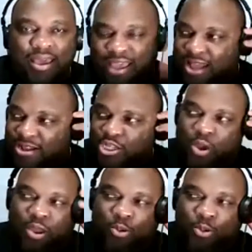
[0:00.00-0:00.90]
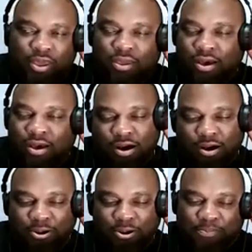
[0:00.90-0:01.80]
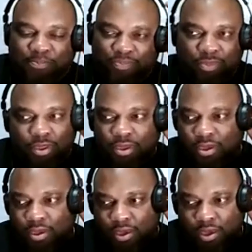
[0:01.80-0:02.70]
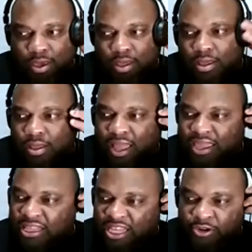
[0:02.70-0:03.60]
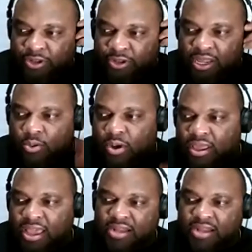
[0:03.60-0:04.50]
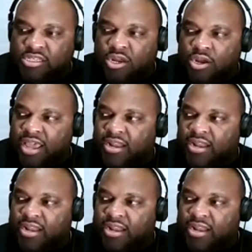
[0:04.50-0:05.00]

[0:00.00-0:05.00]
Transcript: He got the joint with like he literally he got a song with